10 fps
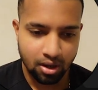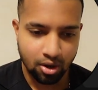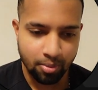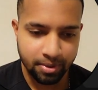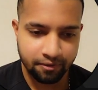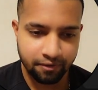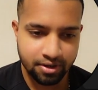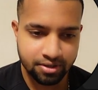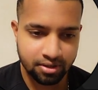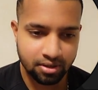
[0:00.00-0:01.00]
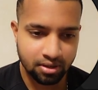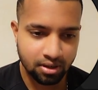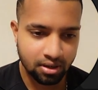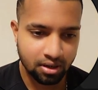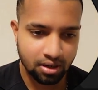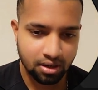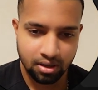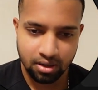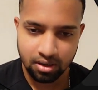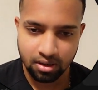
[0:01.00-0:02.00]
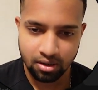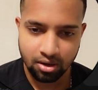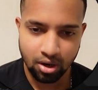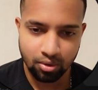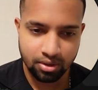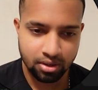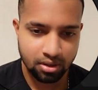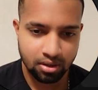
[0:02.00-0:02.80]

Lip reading: copy the first code,